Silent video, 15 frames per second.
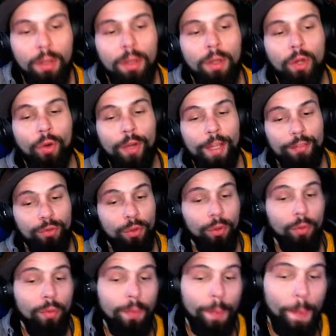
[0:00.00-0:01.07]
Okay,
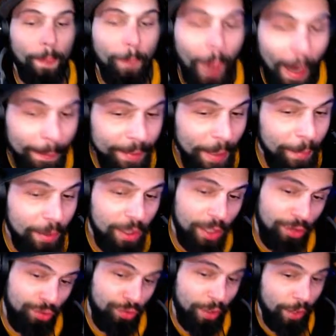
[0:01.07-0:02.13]
so bomb damage
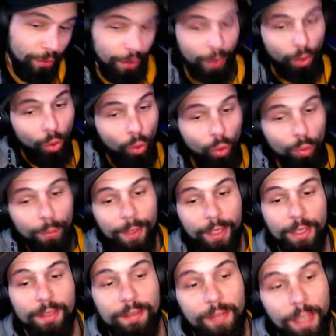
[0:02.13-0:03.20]
is really, really cool
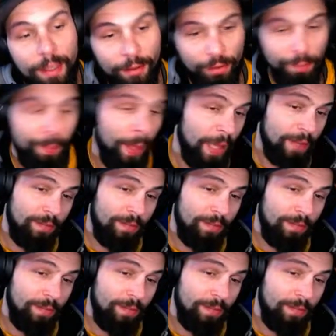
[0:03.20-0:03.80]
because it is based